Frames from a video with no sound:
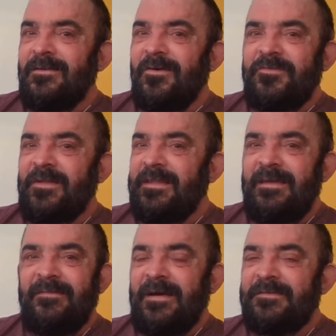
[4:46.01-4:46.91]

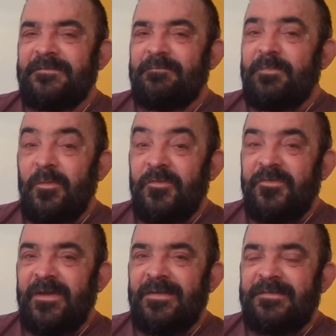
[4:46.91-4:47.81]
Logically, that's
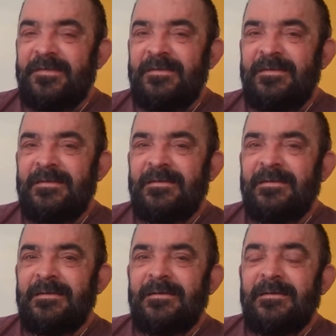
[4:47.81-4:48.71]
bullshit.
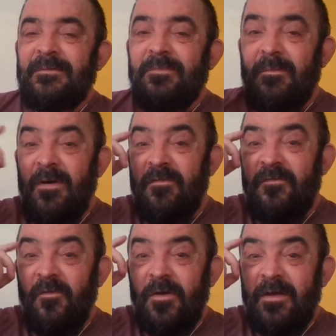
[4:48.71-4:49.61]
But my
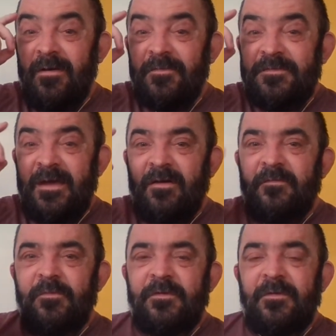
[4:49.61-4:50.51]
4-year-old
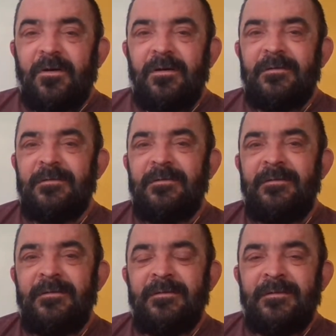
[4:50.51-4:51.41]
self would not
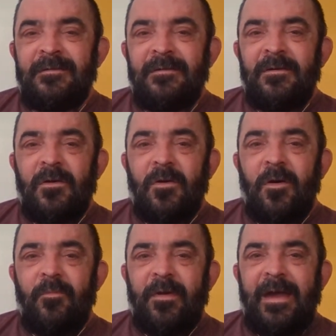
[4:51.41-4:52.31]

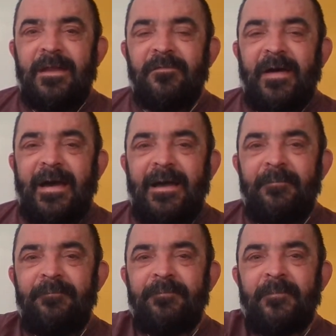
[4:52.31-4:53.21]
comprehend that.
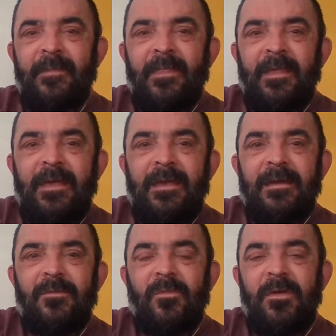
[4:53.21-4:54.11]

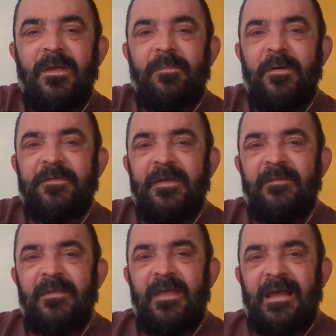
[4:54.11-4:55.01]
When you put
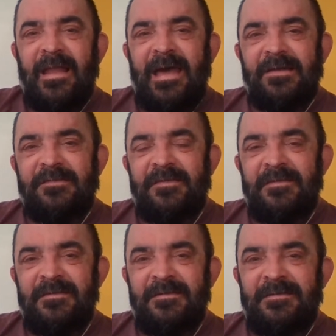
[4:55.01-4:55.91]
in the neglect,
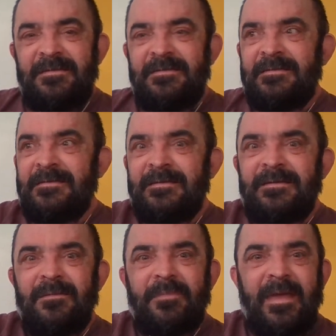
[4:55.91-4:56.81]

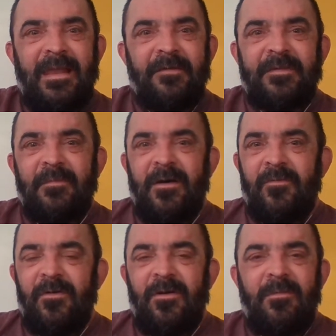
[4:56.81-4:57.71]
being left in my
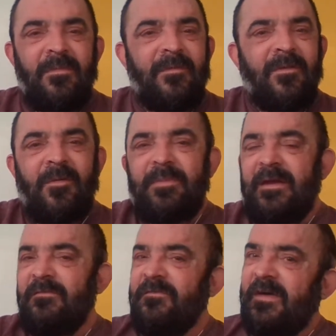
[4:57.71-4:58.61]
room, not
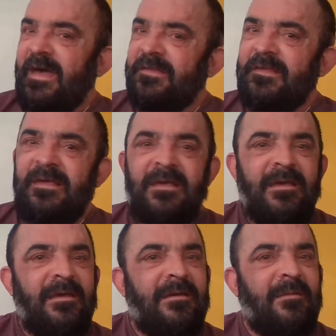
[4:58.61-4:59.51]
being fed,
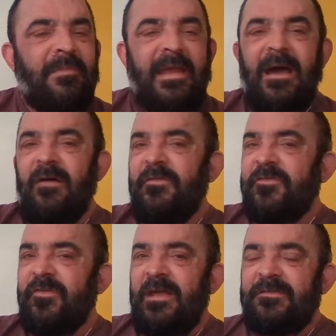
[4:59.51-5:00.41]
being out on the
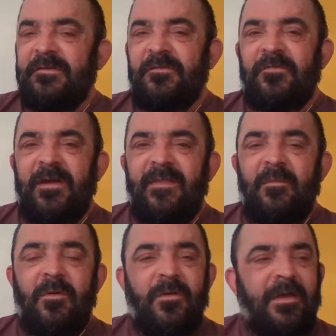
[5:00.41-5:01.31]
streets till 3 in the
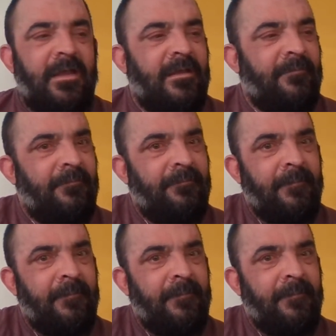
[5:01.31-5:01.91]
morning,